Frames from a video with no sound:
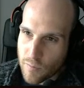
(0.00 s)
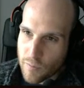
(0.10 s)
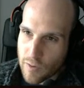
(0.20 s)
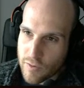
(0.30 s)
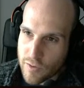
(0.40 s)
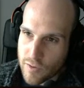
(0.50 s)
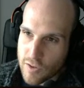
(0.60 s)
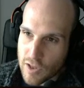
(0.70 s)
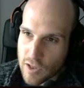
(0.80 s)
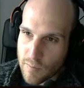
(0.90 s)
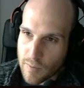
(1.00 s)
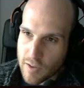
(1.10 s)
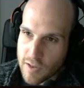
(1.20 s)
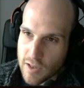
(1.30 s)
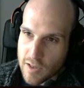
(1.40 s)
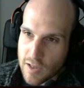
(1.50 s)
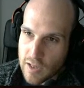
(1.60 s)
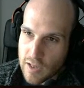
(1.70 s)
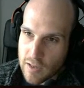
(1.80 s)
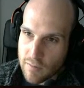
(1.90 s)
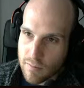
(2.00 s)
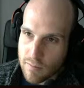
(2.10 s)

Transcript: round to eject the magazine is E.